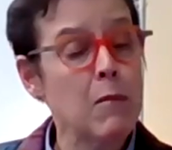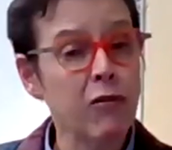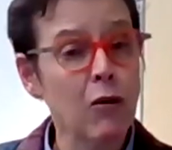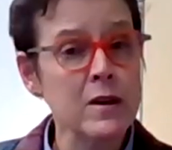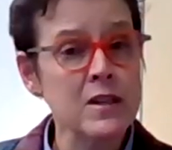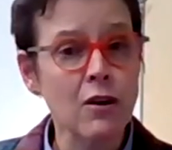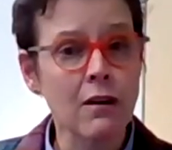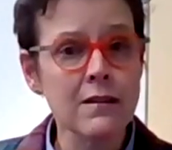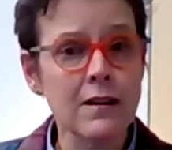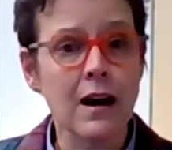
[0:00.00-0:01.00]
Before we
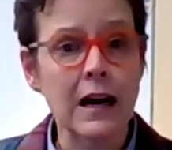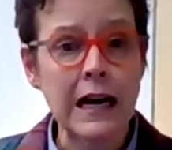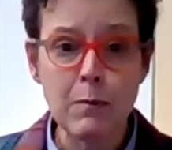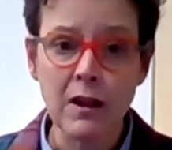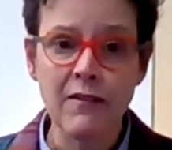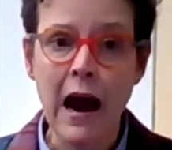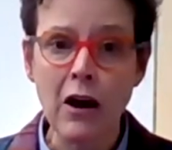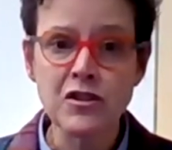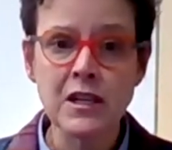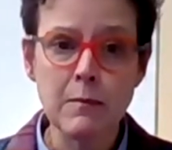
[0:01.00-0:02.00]
start, a couple of
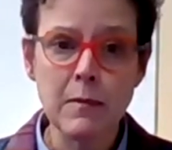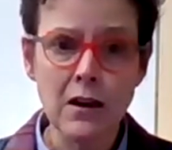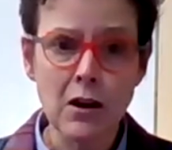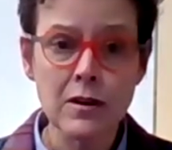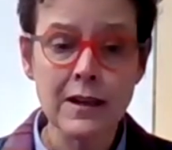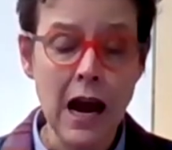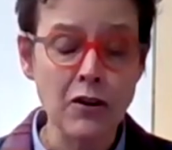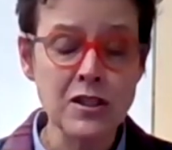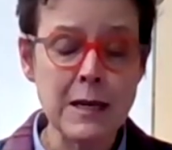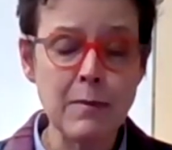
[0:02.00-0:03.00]
housekeeping
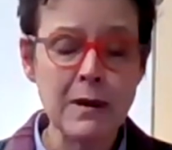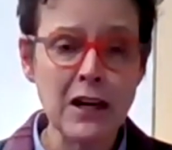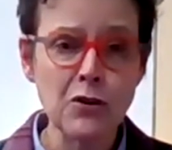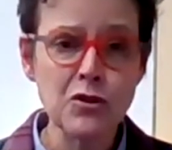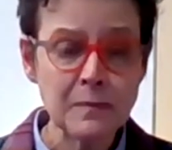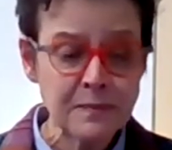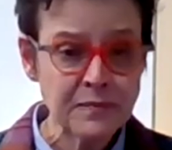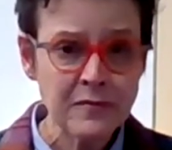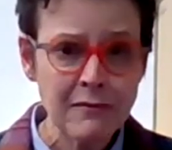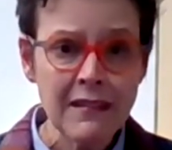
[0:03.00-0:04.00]
notes.
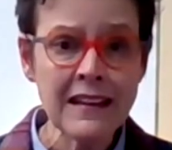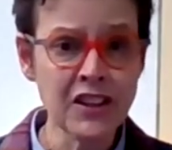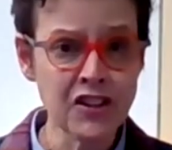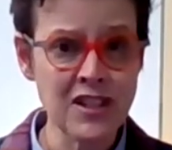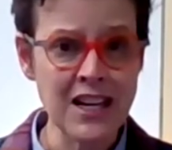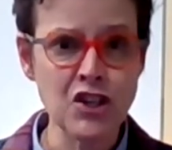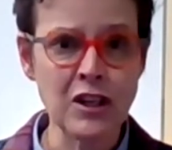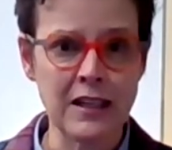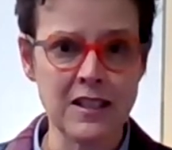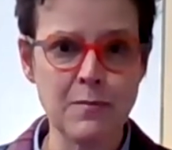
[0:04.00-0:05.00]
This
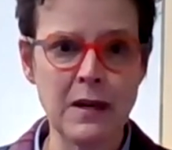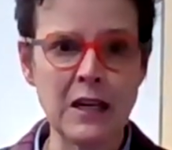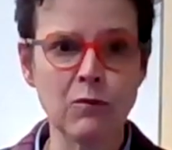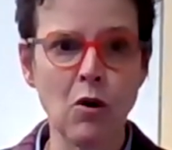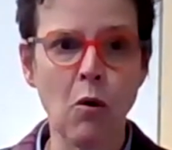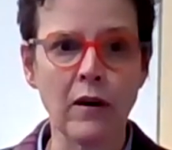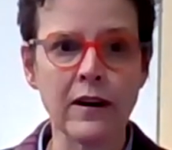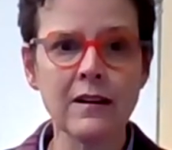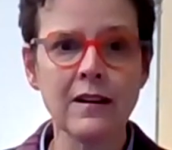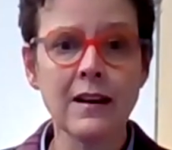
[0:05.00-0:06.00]
session is being
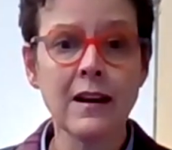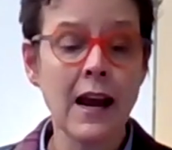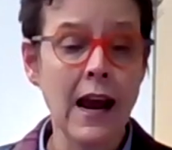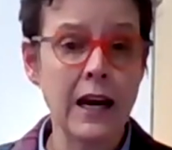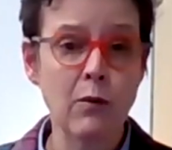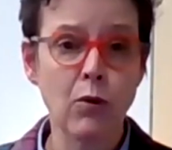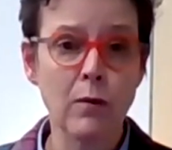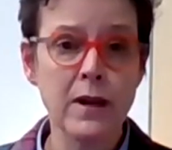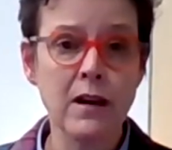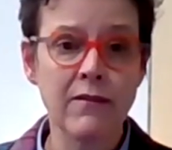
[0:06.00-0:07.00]
recorded, and it
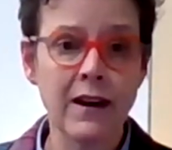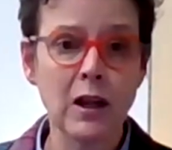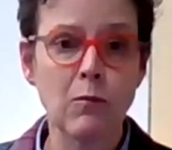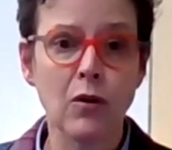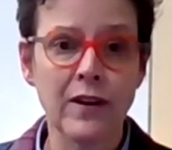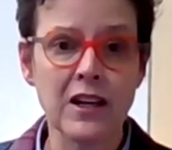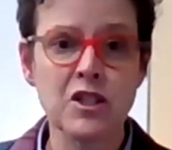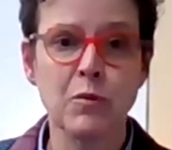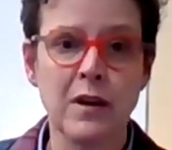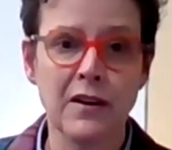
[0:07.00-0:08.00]
will be available
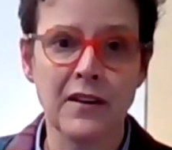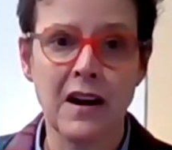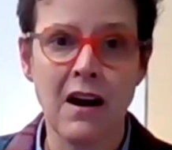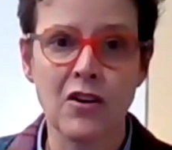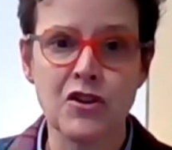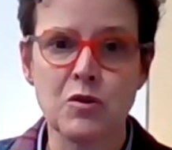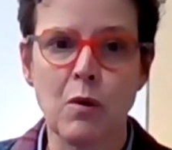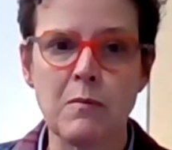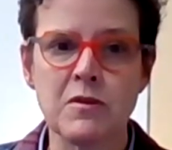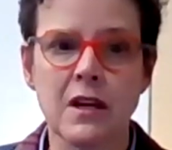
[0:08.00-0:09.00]
next week on the college's
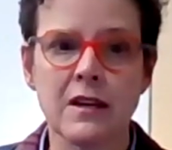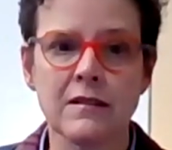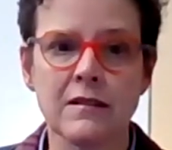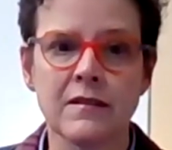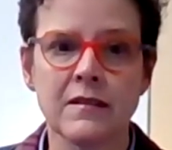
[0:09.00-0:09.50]
website.